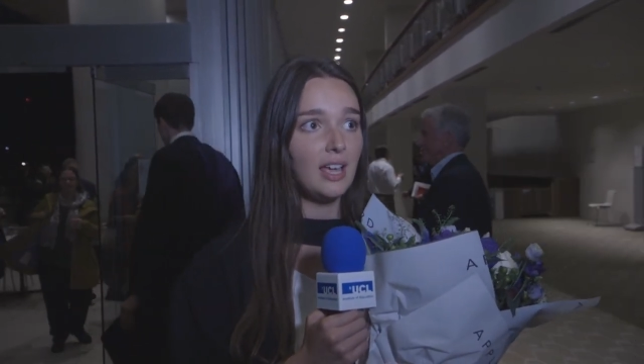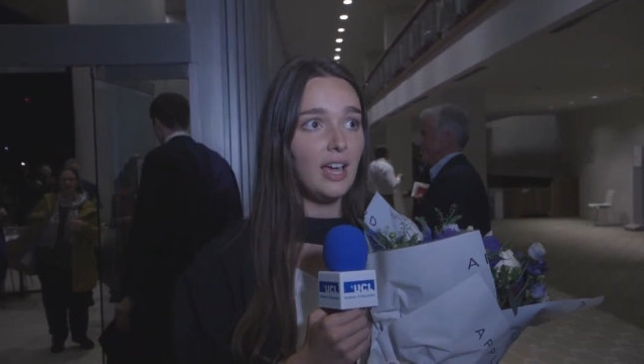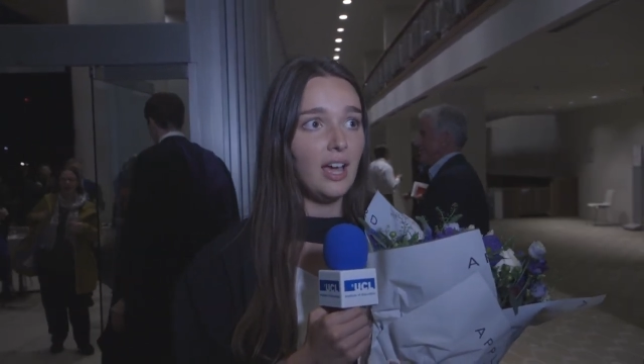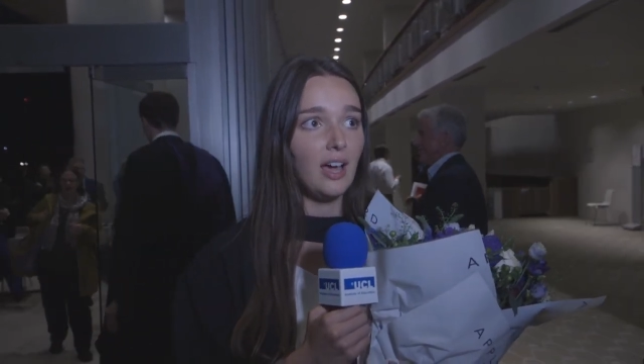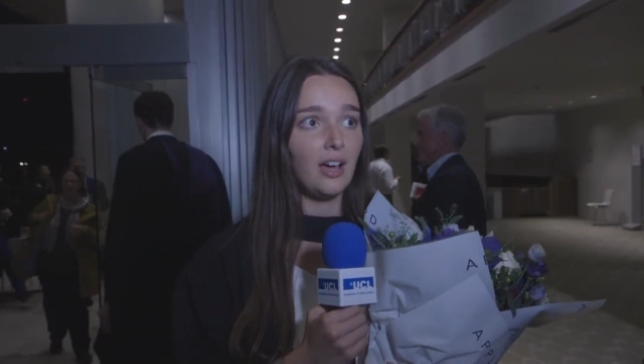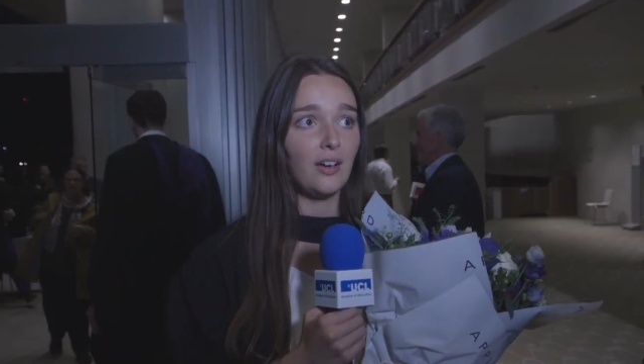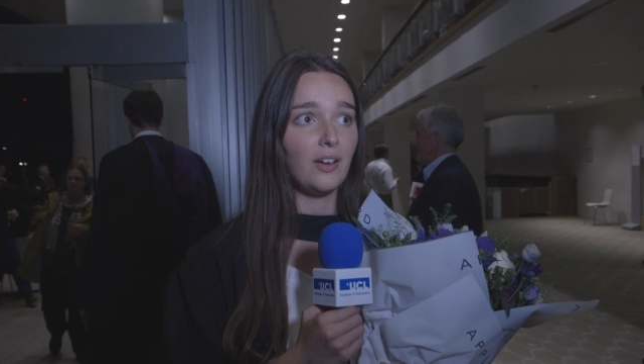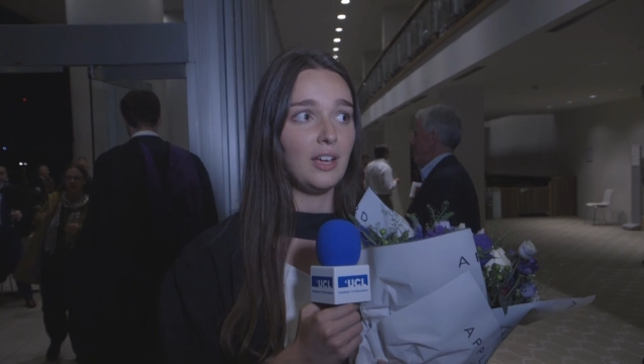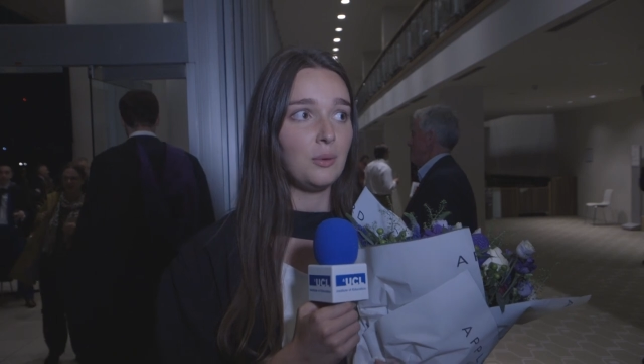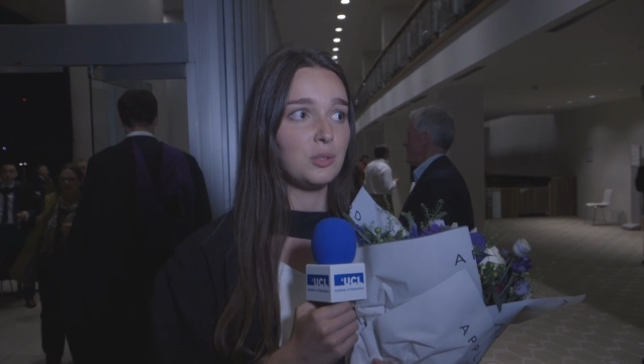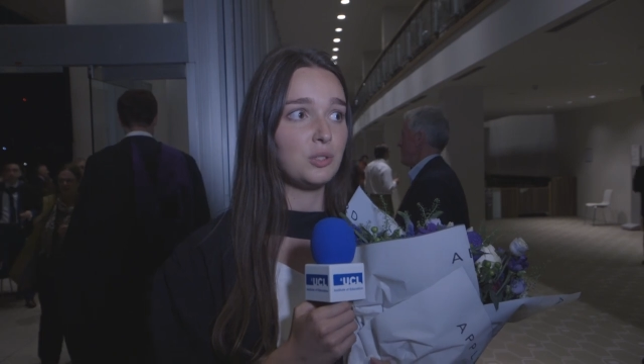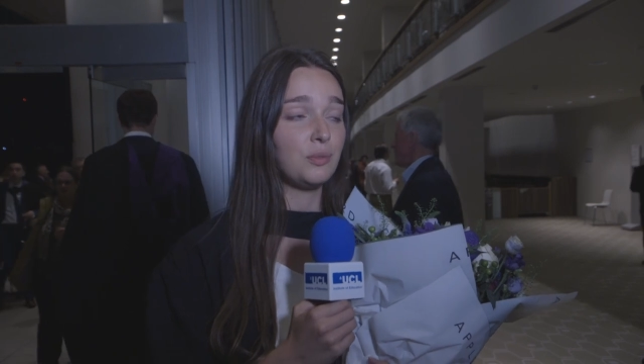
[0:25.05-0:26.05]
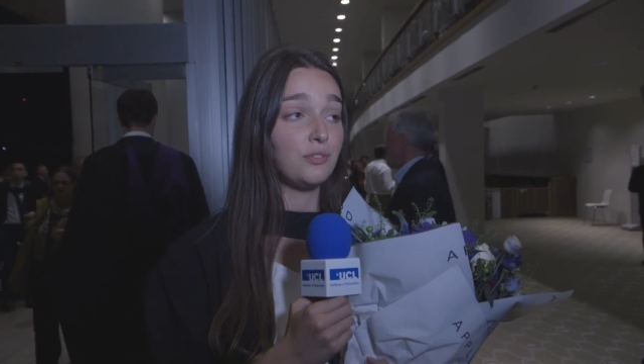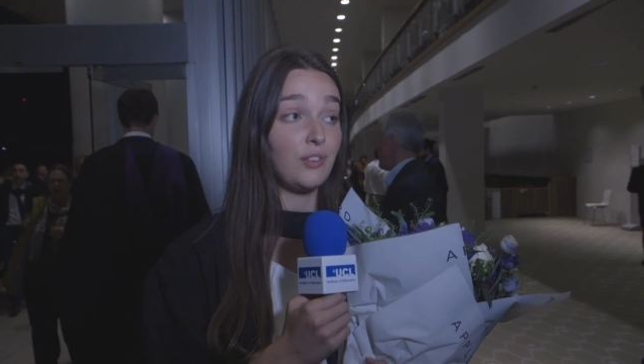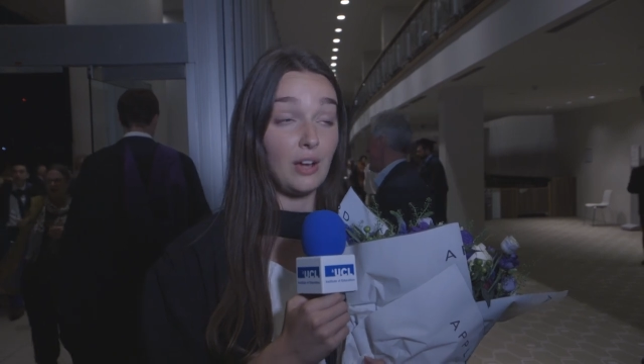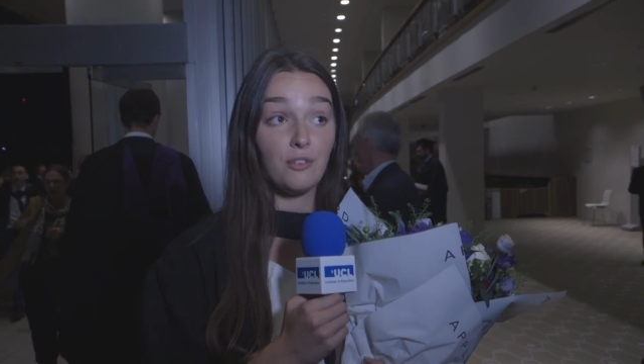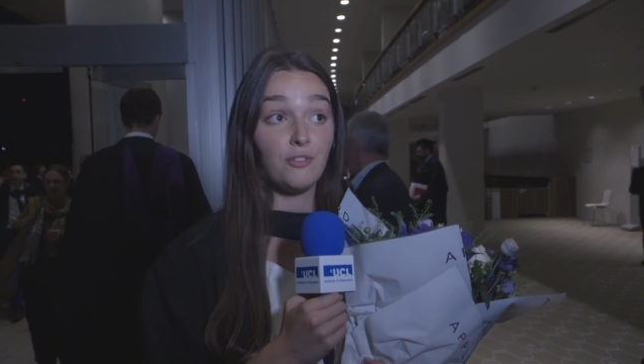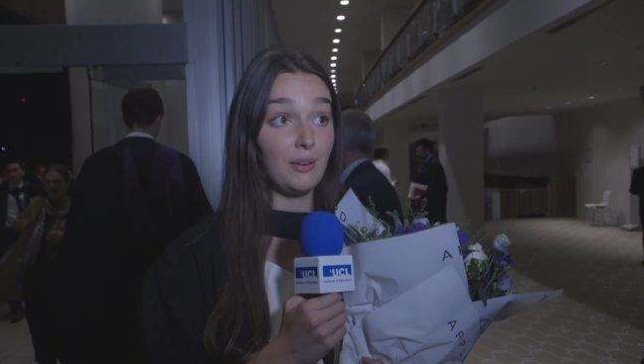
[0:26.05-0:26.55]
Uh, it was
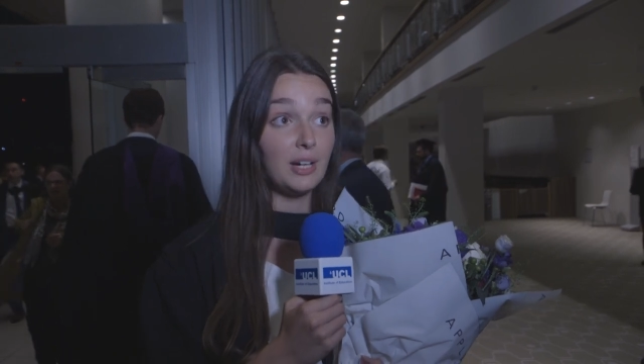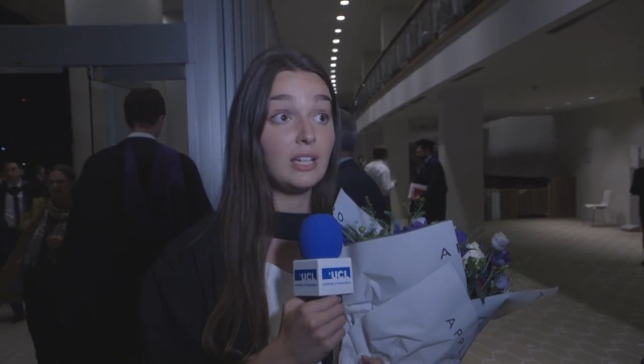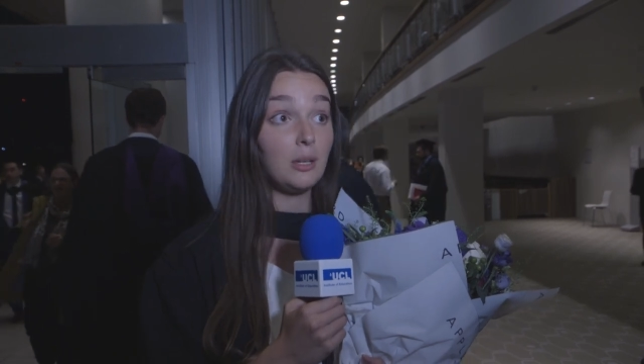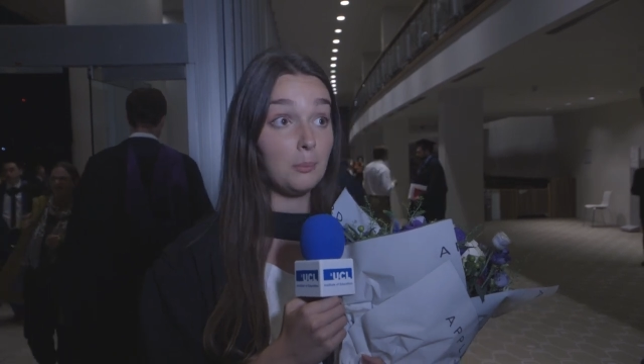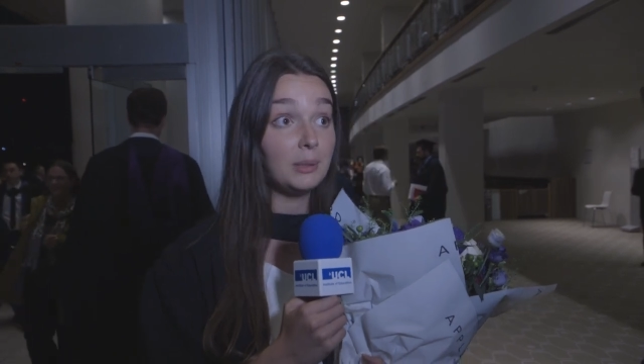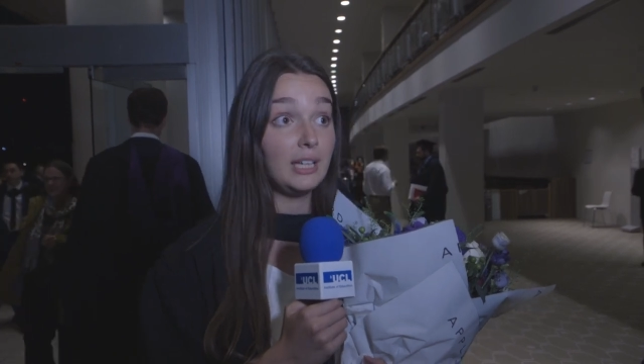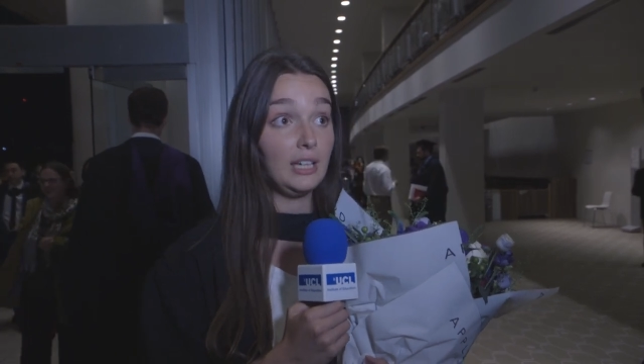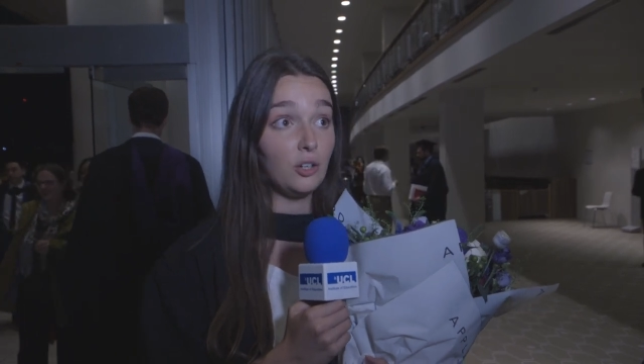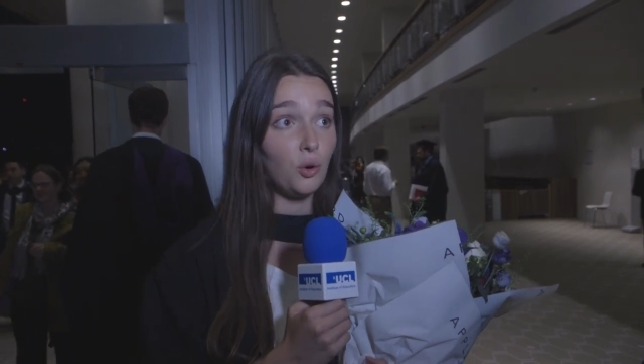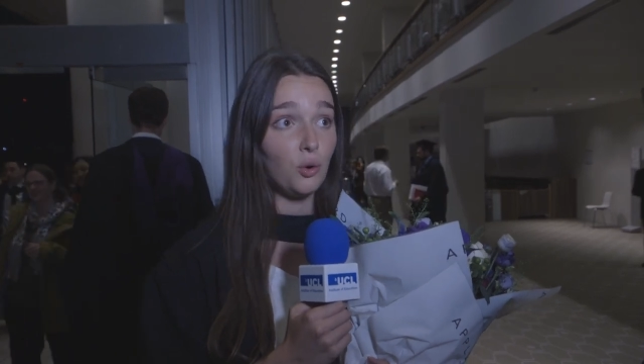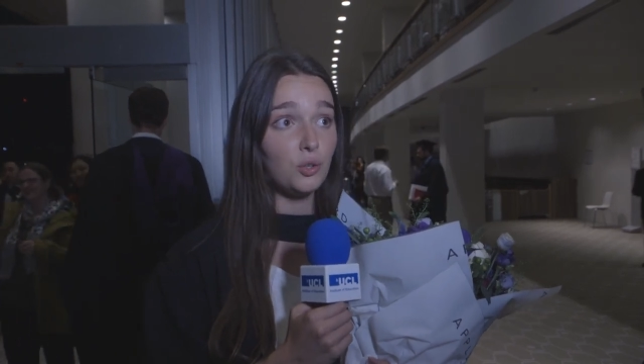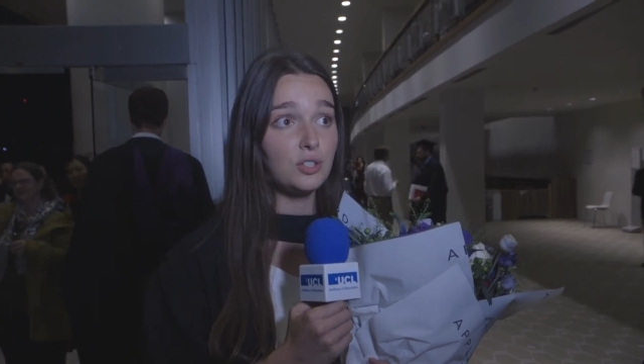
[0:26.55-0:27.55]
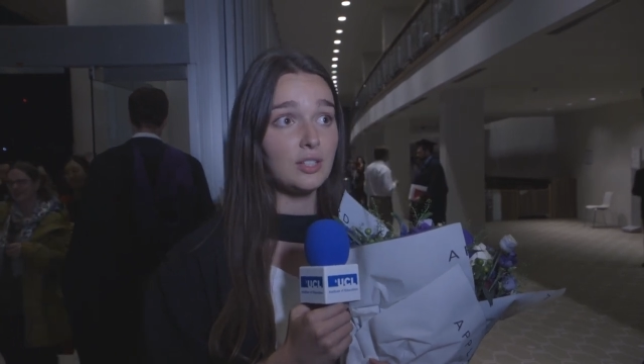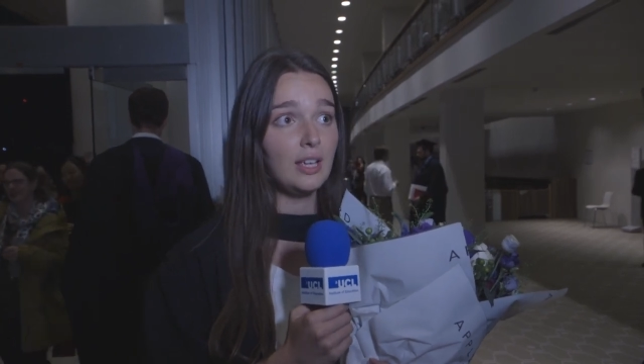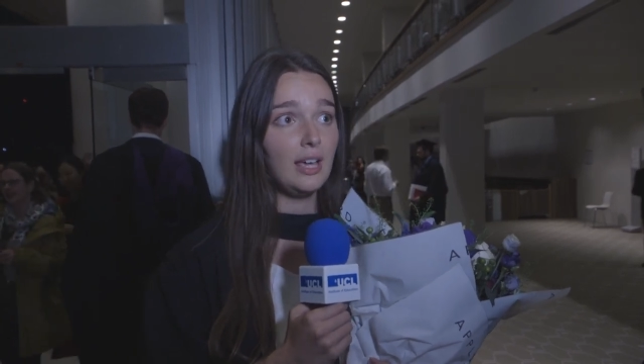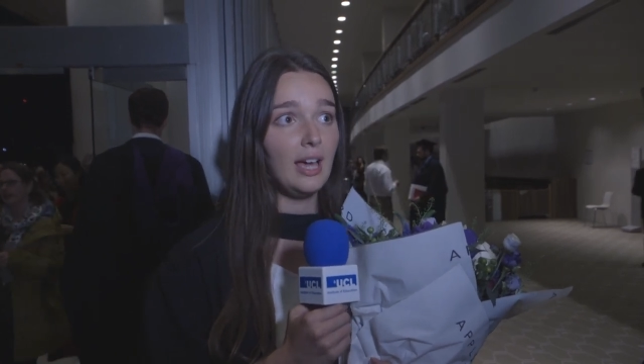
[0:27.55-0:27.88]
a very complete course,